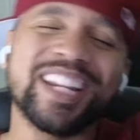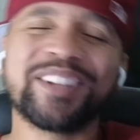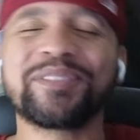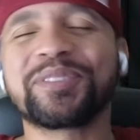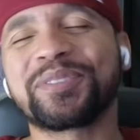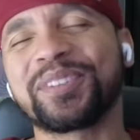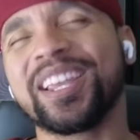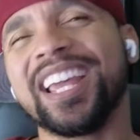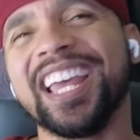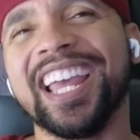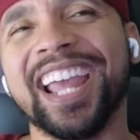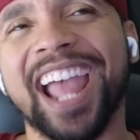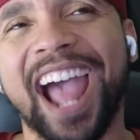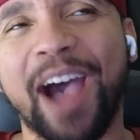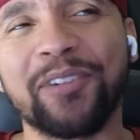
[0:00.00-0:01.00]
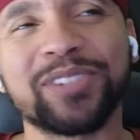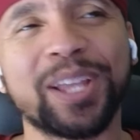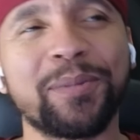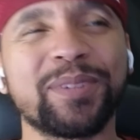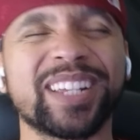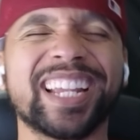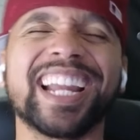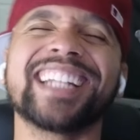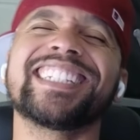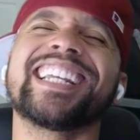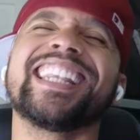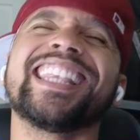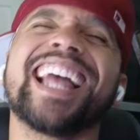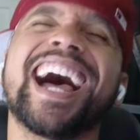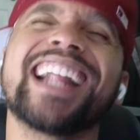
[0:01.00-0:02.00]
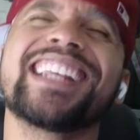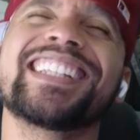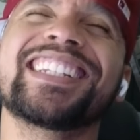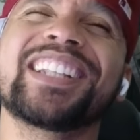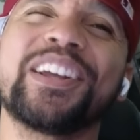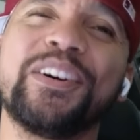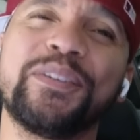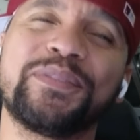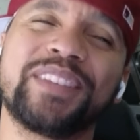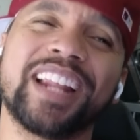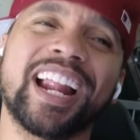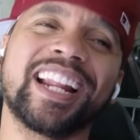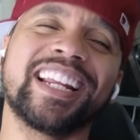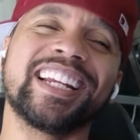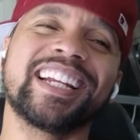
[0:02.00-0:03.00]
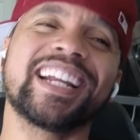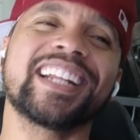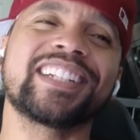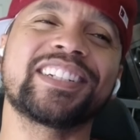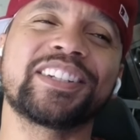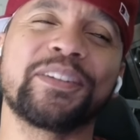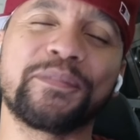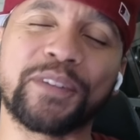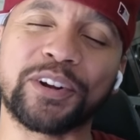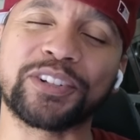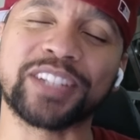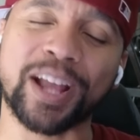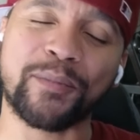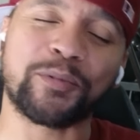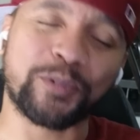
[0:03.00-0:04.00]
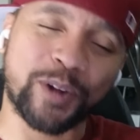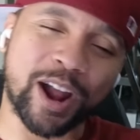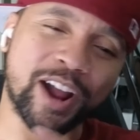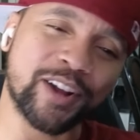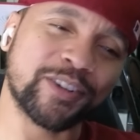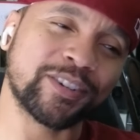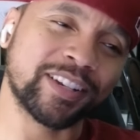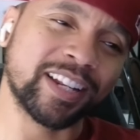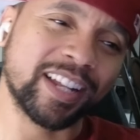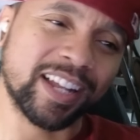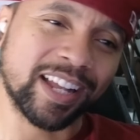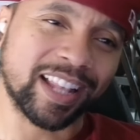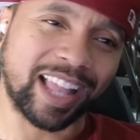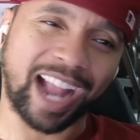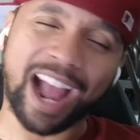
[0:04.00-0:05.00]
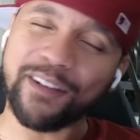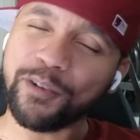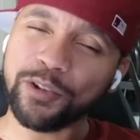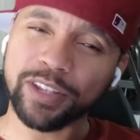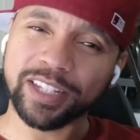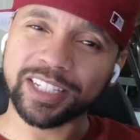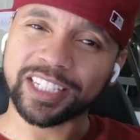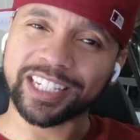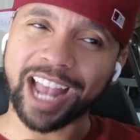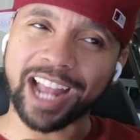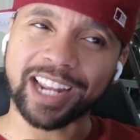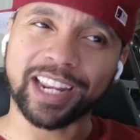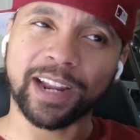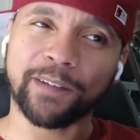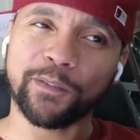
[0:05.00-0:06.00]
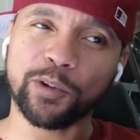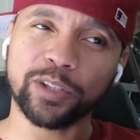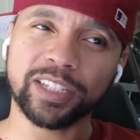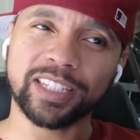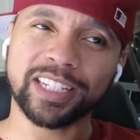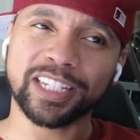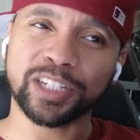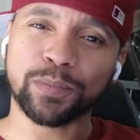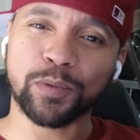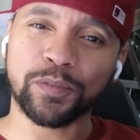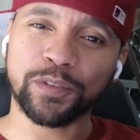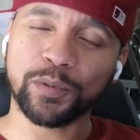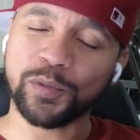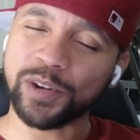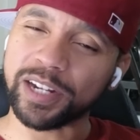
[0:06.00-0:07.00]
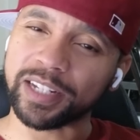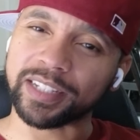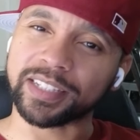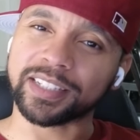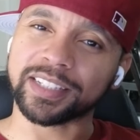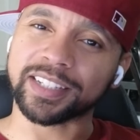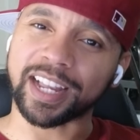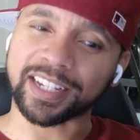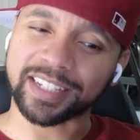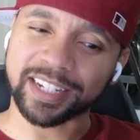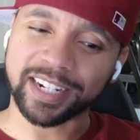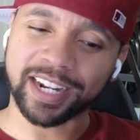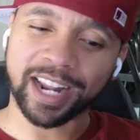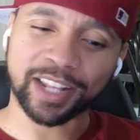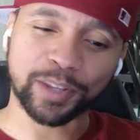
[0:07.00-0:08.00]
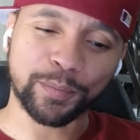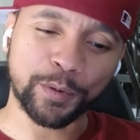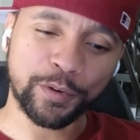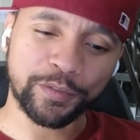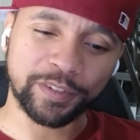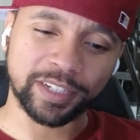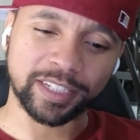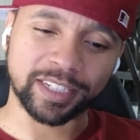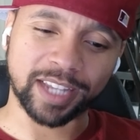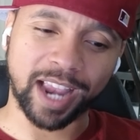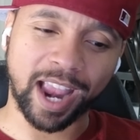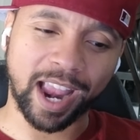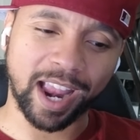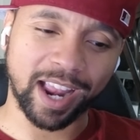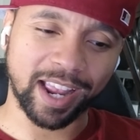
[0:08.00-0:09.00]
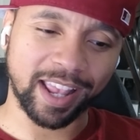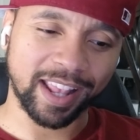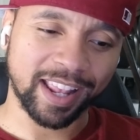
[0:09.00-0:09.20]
was, I was able to catch a lot of stuff that I didn't catch the first time around. Like, it's shocking. I've only seen this movie once. I've seen it at the movies. And